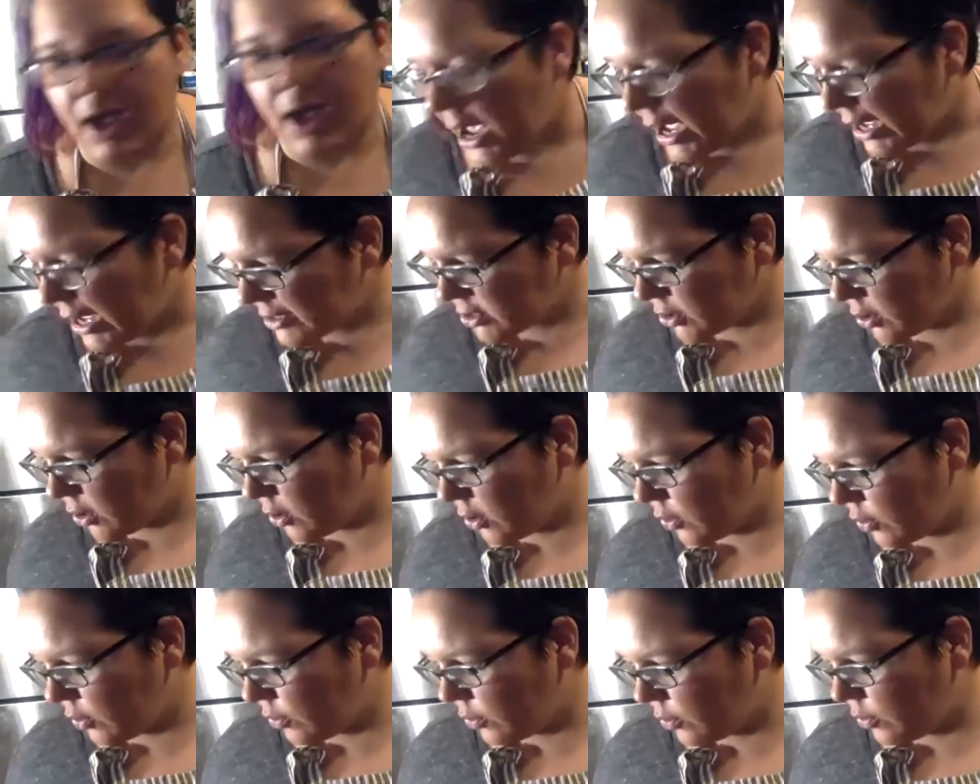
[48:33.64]
And
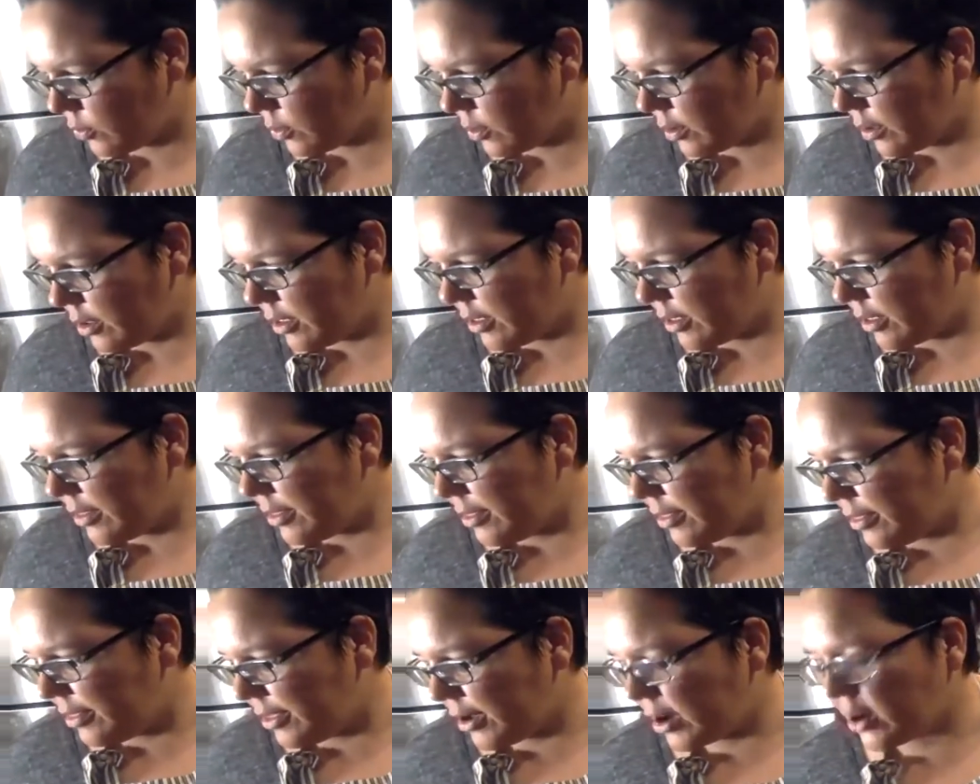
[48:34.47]
so
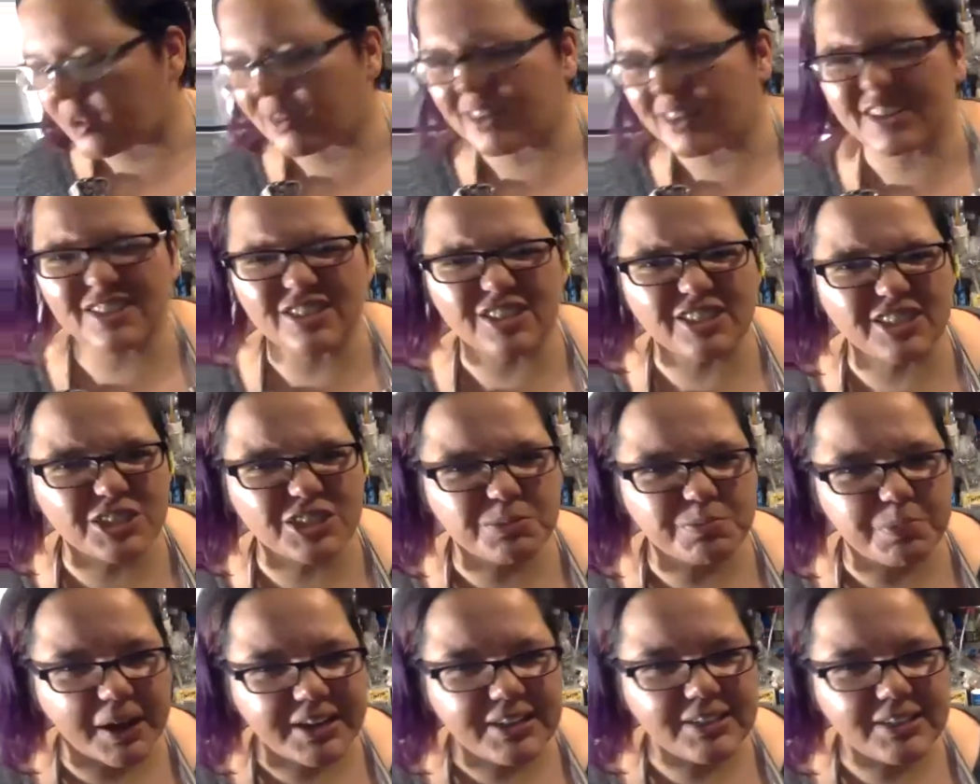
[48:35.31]
they're a little
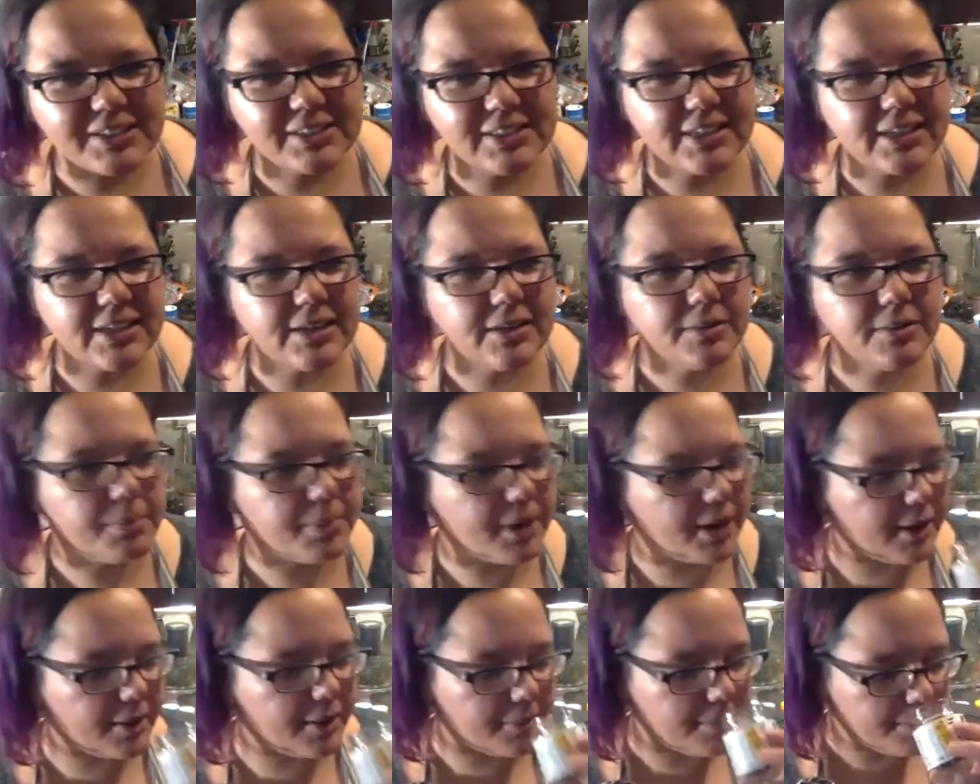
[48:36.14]
spicy,
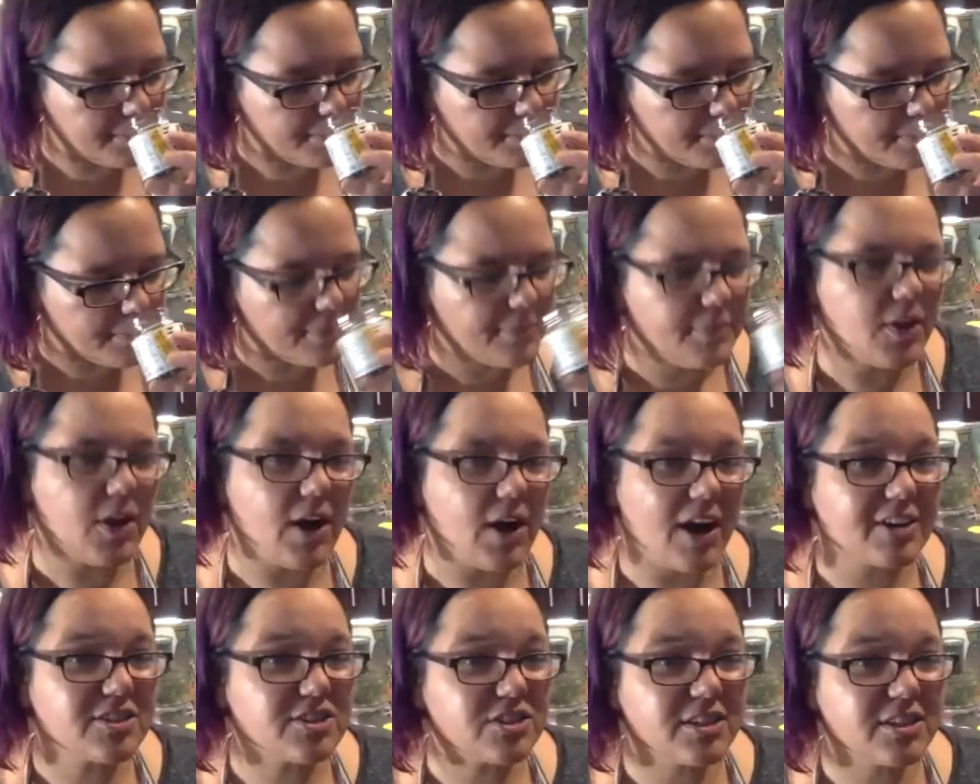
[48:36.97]
but they're
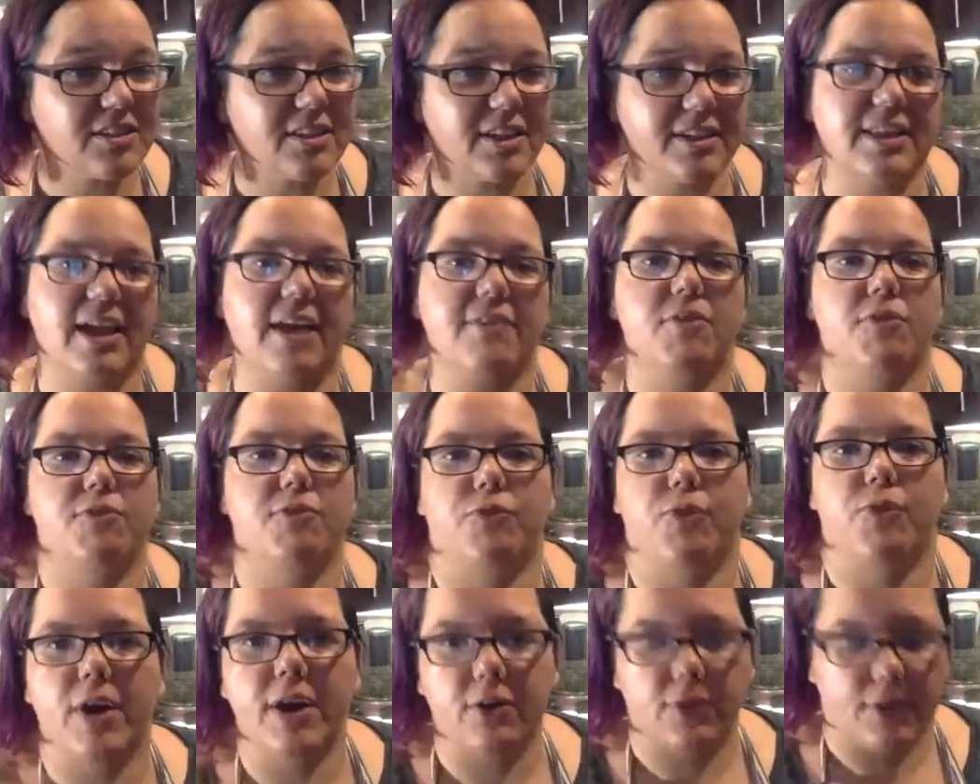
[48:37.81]
actually like they have a
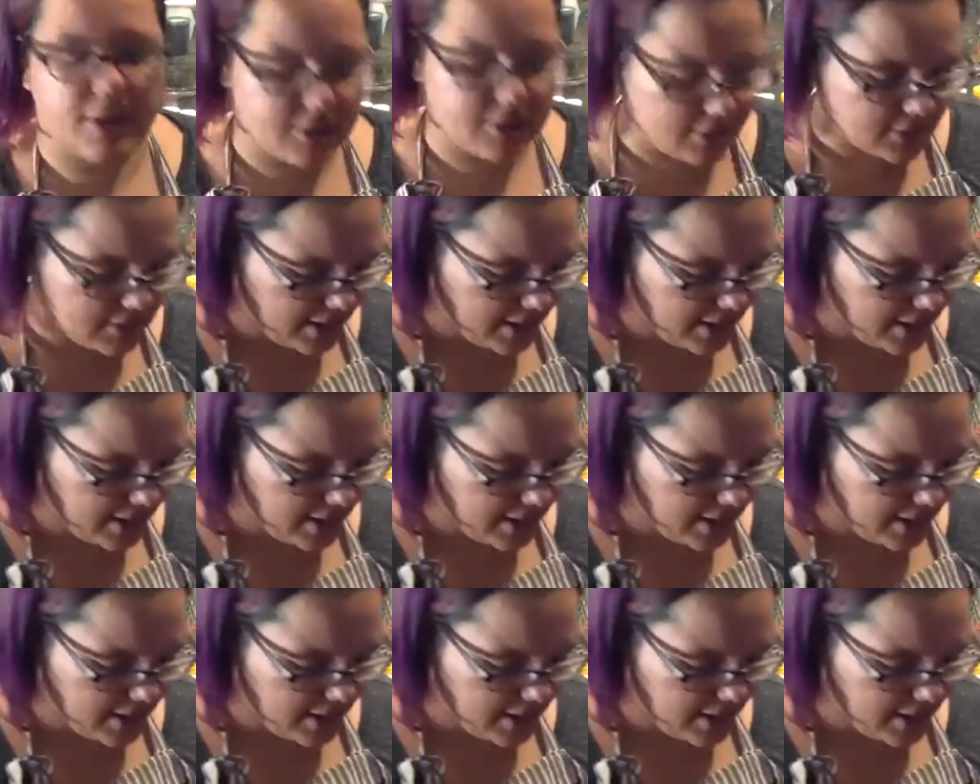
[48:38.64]
fragrance.